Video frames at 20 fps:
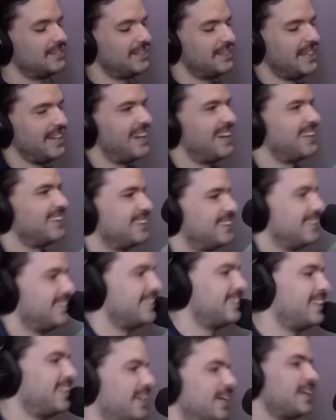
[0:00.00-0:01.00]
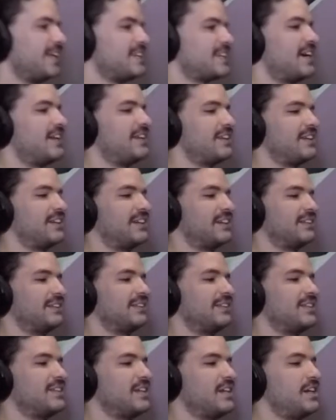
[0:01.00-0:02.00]
Yeah, he's got a
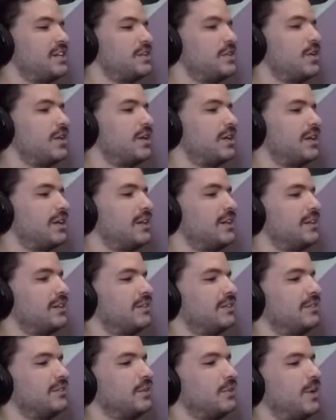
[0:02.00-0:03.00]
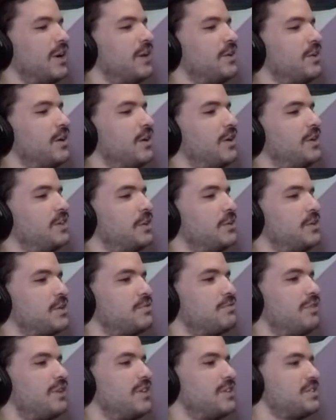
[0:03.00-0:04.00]
granddaughter too, and it's funny.